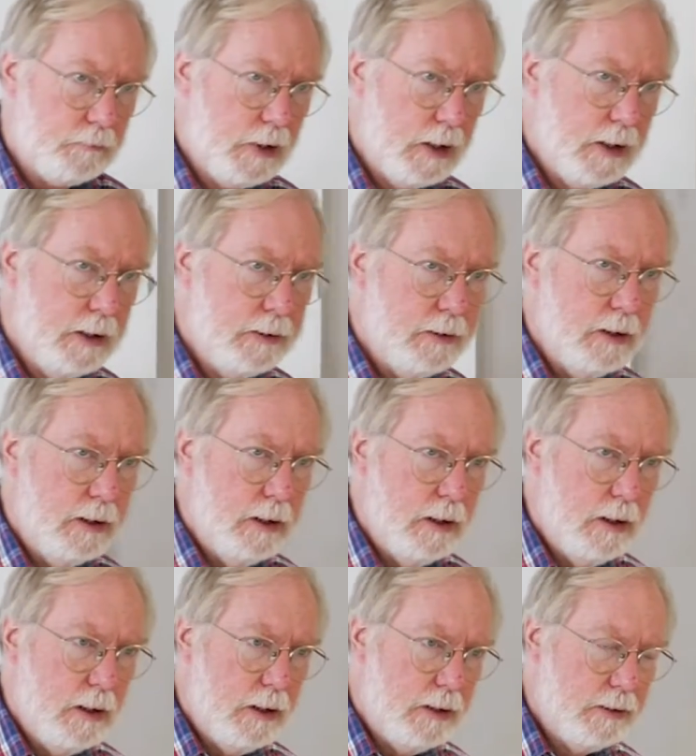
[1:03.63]
And
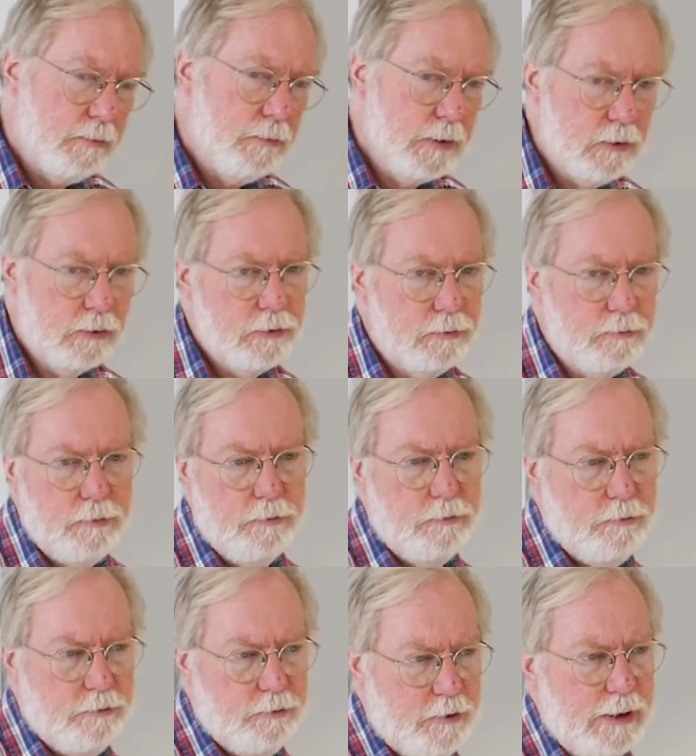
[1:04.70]
I think we're going to
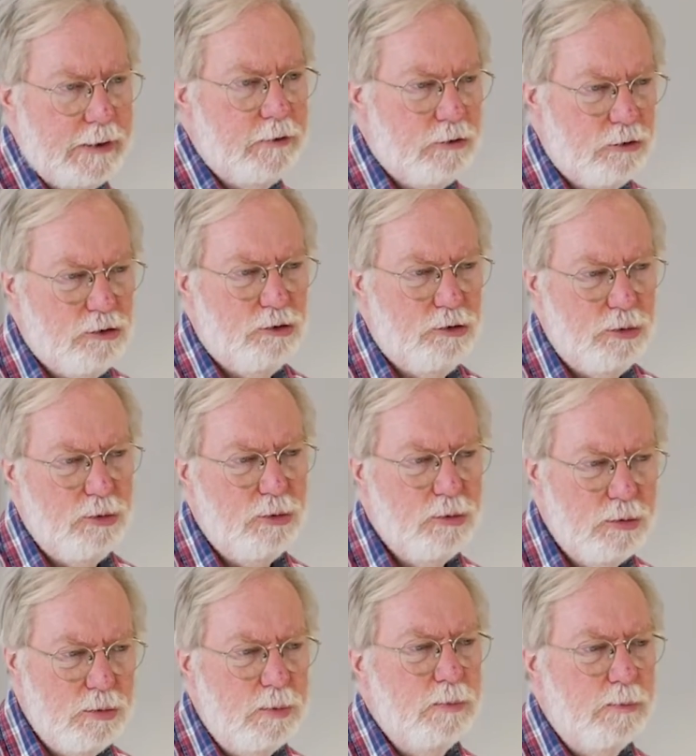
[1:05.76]
find
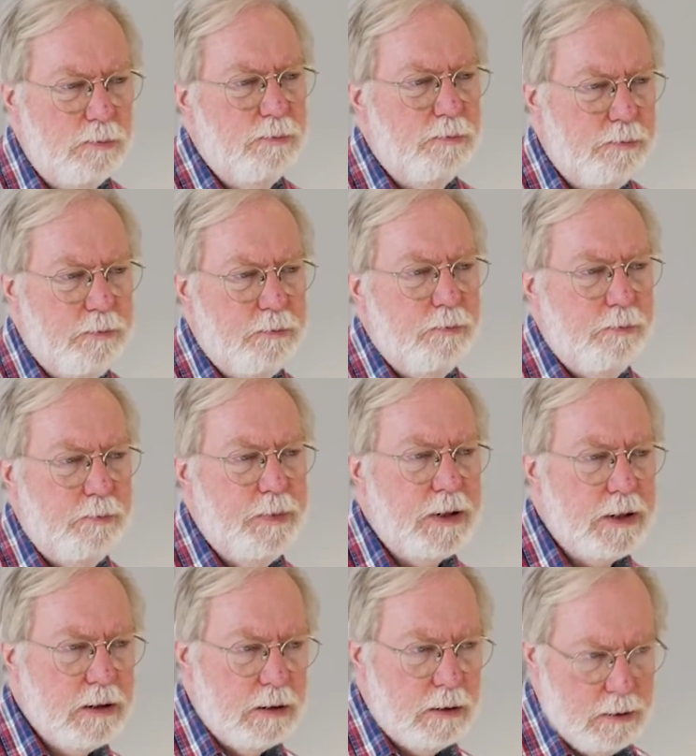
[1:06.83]
two
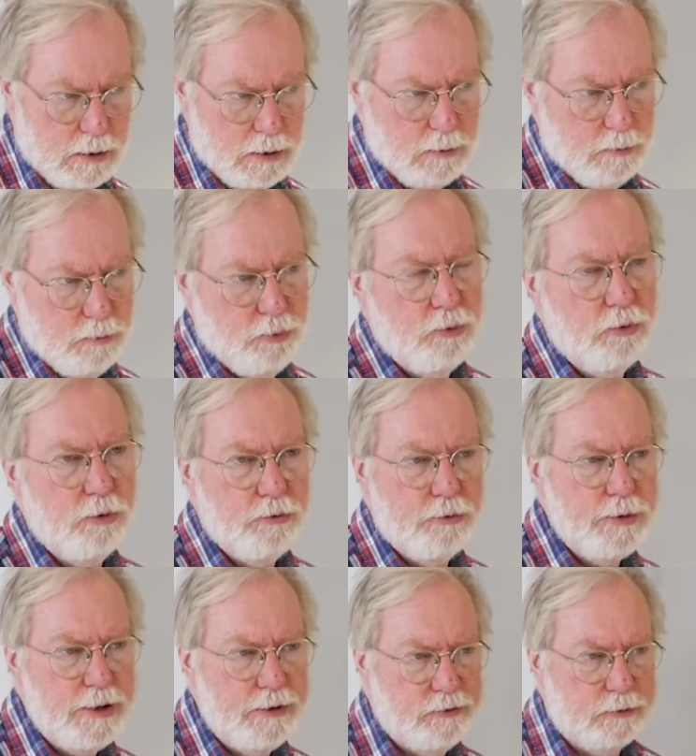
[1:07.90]
big, broad
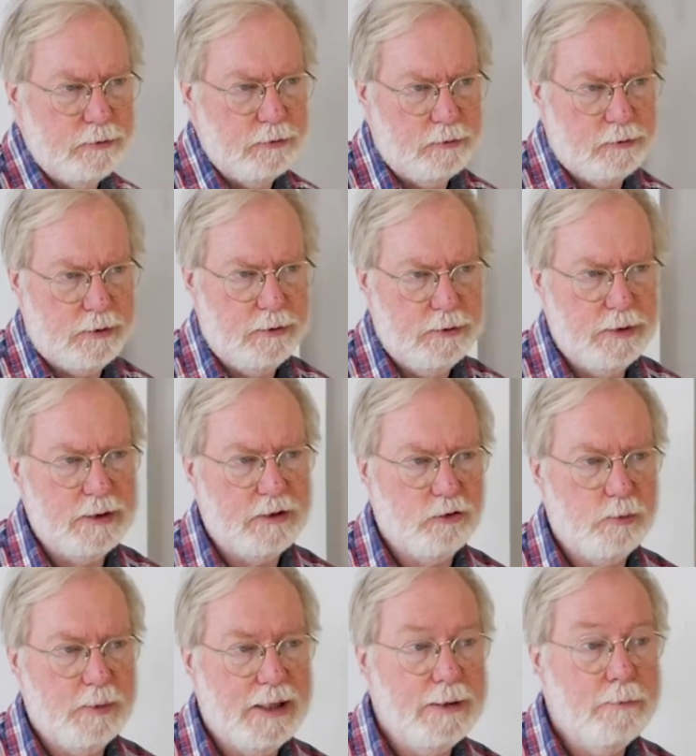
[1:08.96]
reasons that
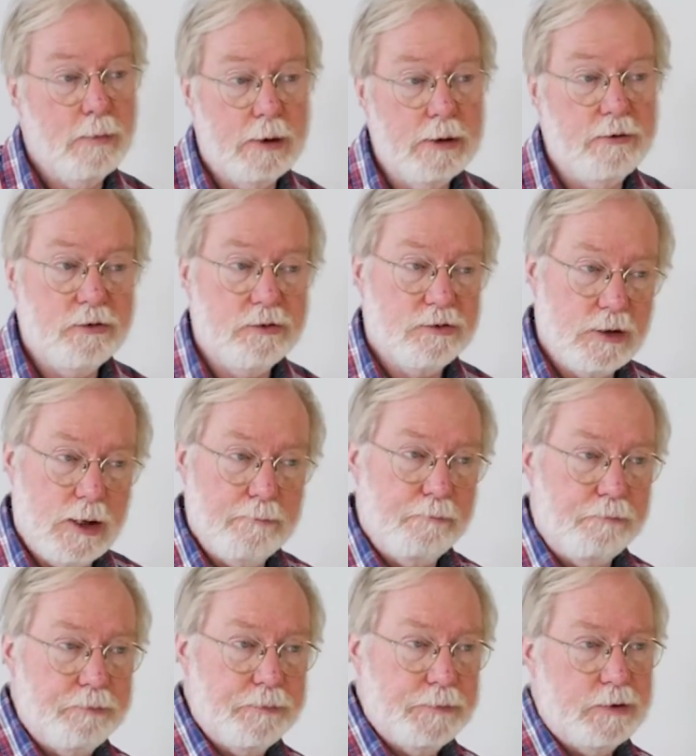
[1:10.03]
explain why some
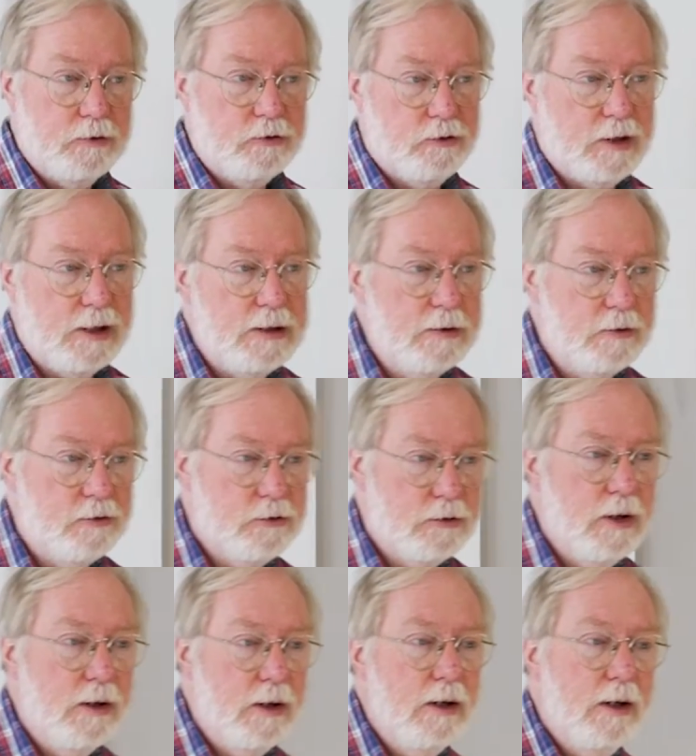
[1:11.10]
states
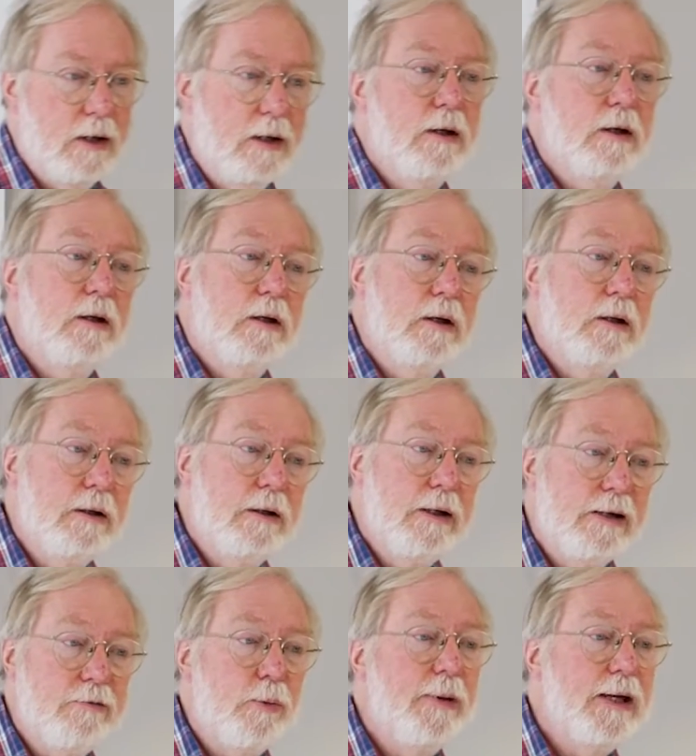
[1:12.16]

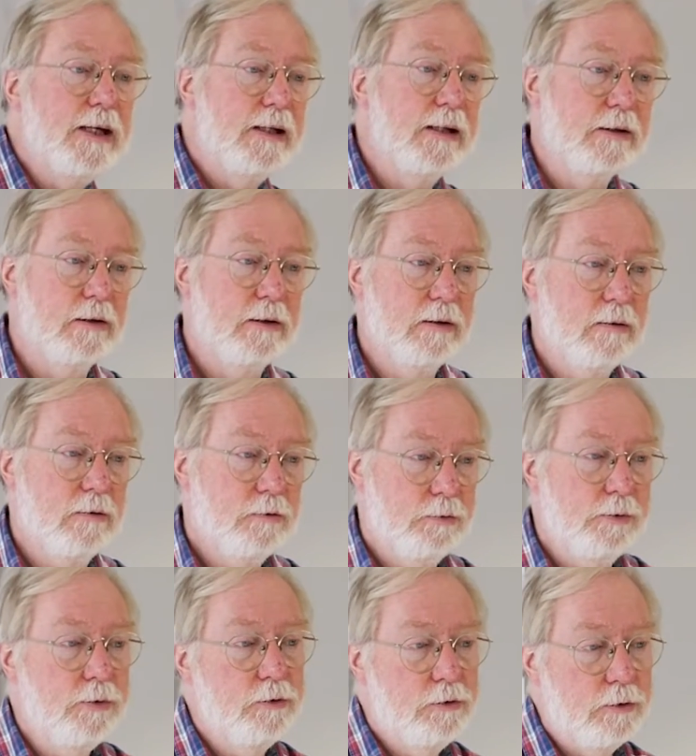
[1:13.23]
never make it
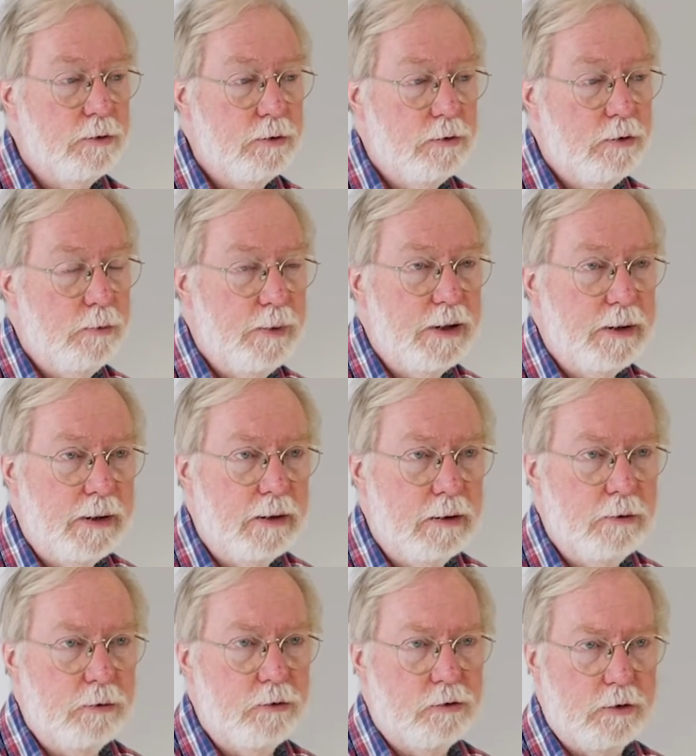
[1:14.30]
through to being
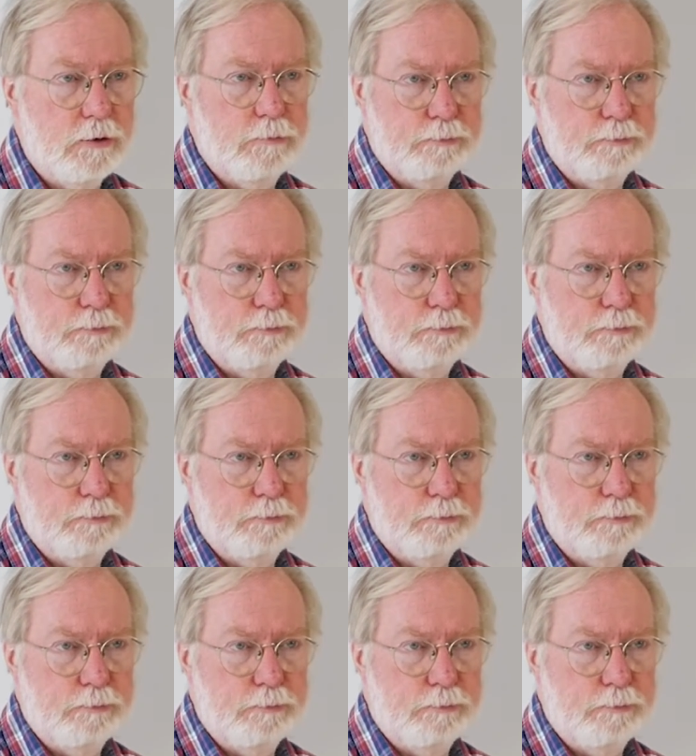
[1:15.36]
inclusive.